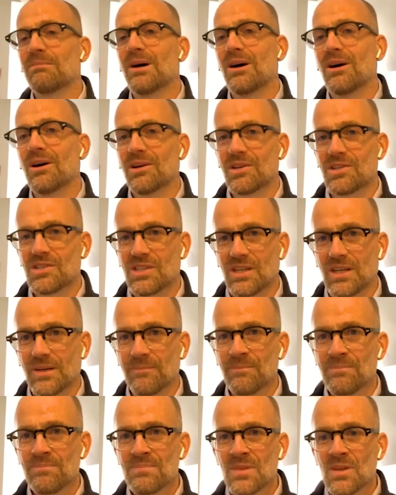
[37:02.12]
the
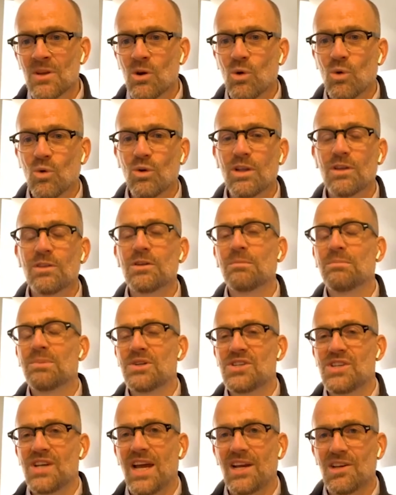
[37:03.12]
marketing, all of the
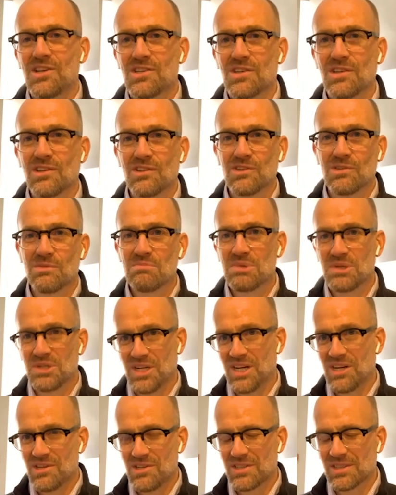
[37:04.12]
projections and
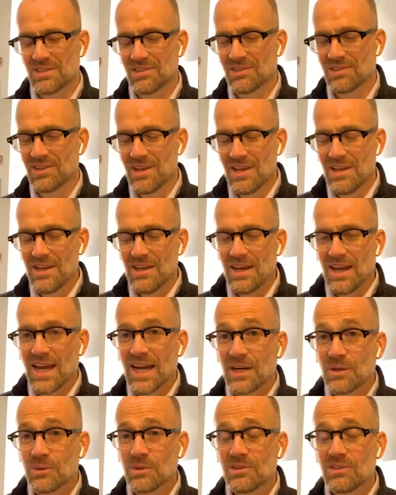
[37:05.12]
predictions,
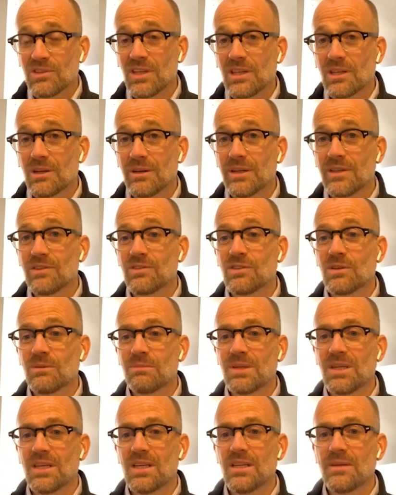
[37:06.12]
how is it going to
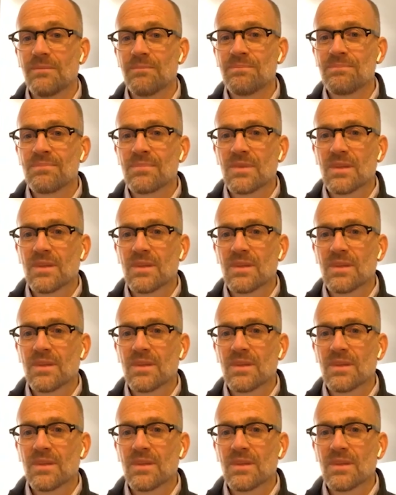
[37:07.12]
be